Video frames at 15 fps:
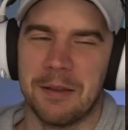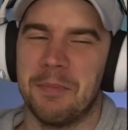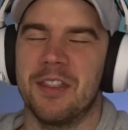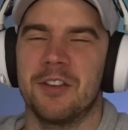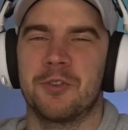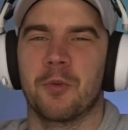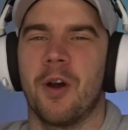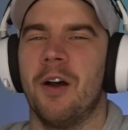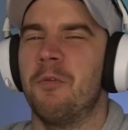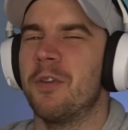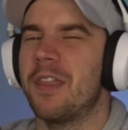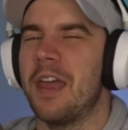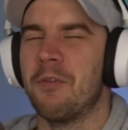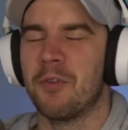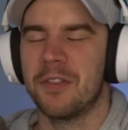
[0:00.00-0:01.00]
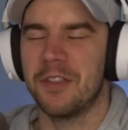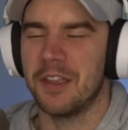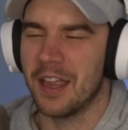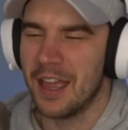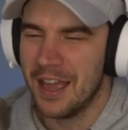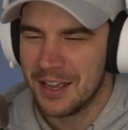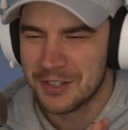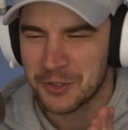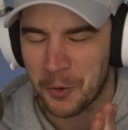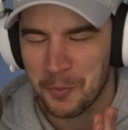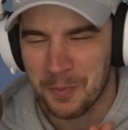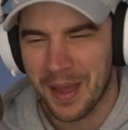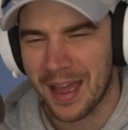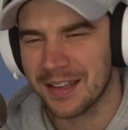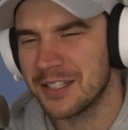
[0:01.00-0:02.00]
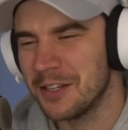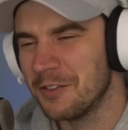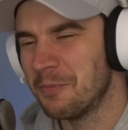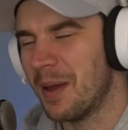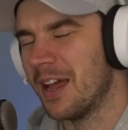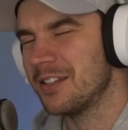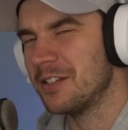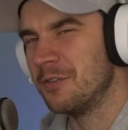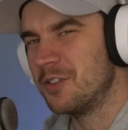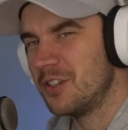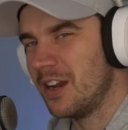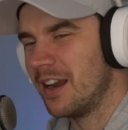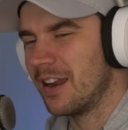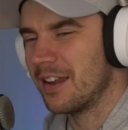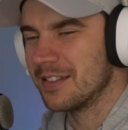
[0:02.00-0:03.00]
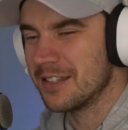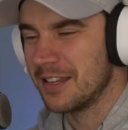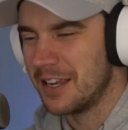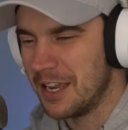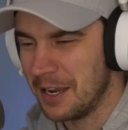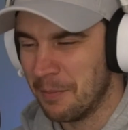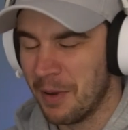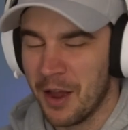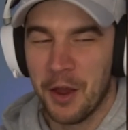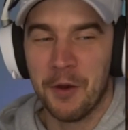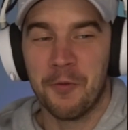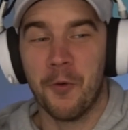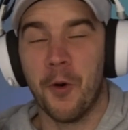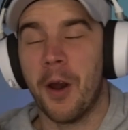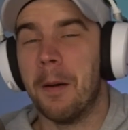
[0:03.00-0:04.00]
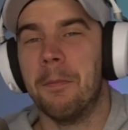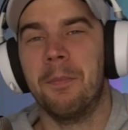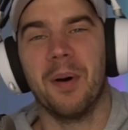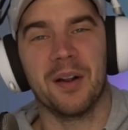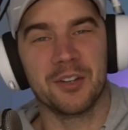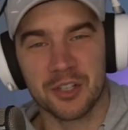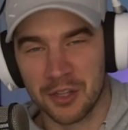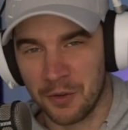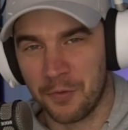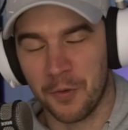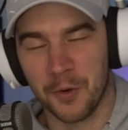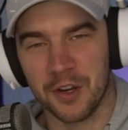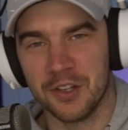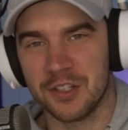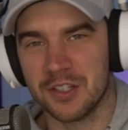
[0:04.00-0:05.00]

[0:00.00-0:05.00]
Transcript: me the drive with everything. So massive shout out to him for a bunch of the footage